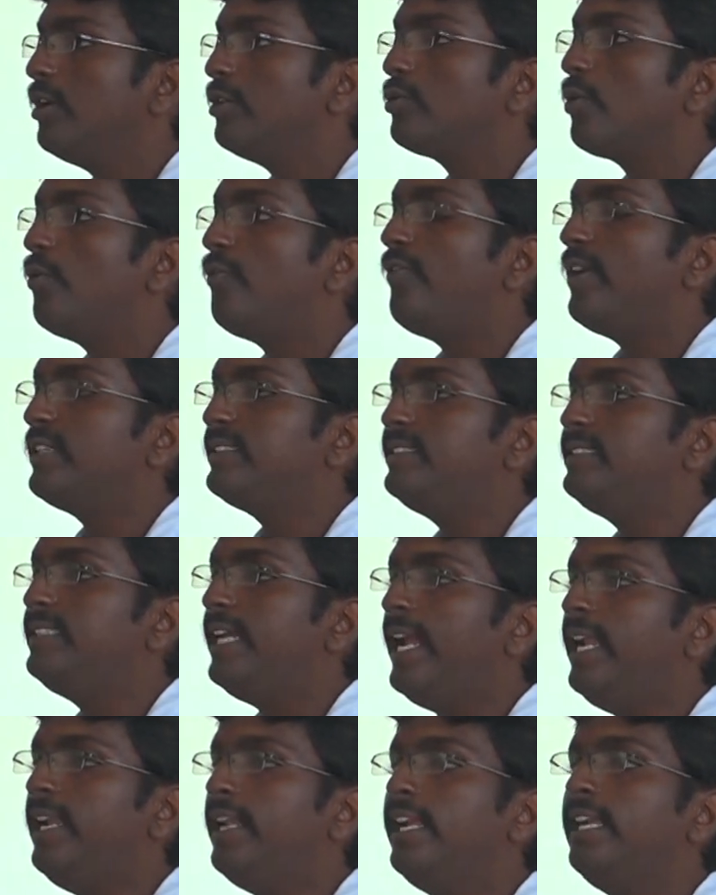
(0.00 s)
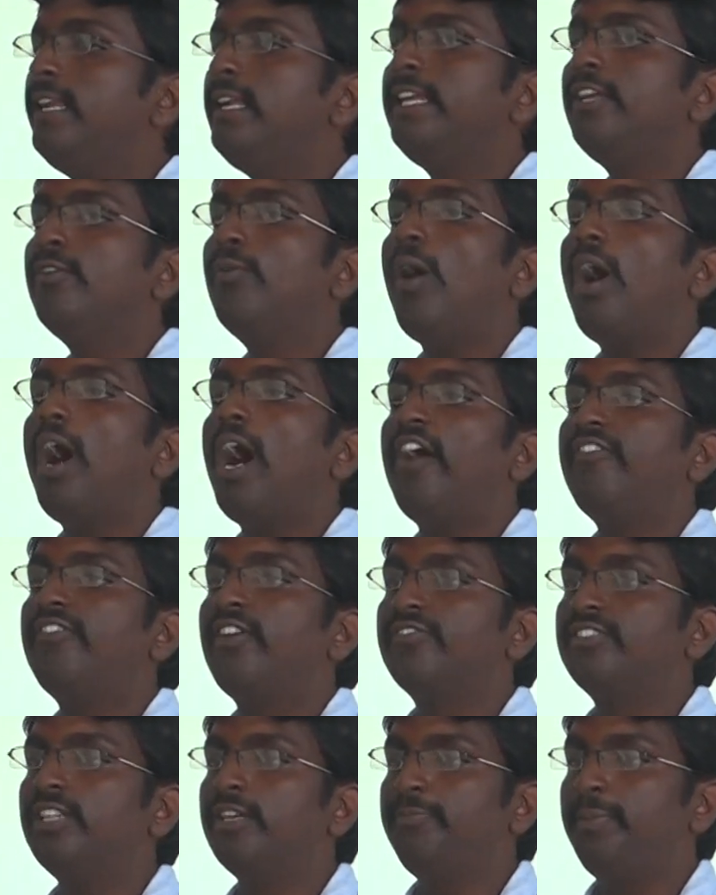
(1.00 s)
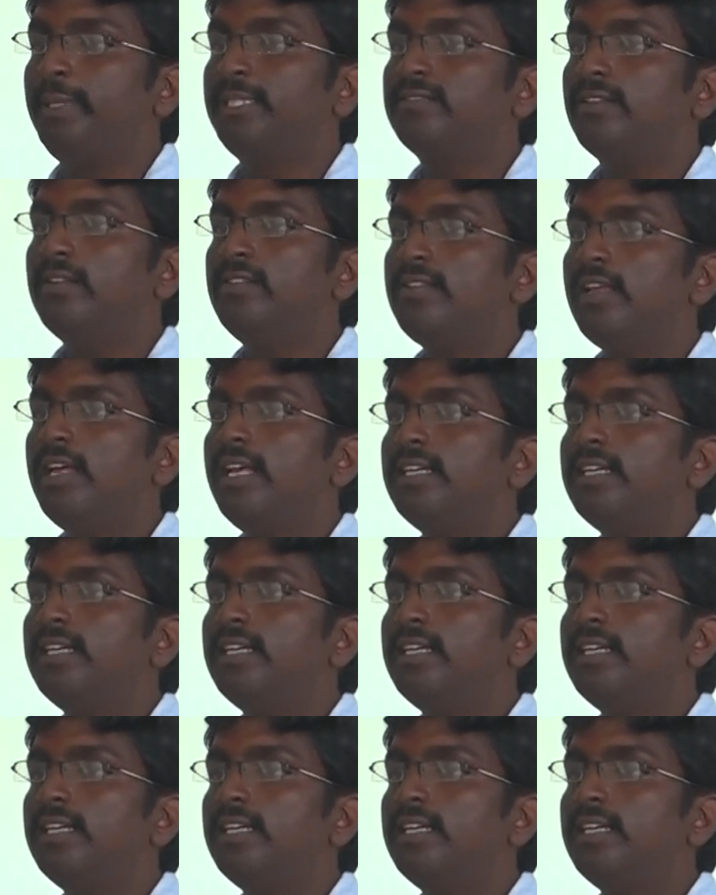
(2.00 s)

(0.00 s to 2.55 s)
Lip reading: So first state it will give half of the pixels.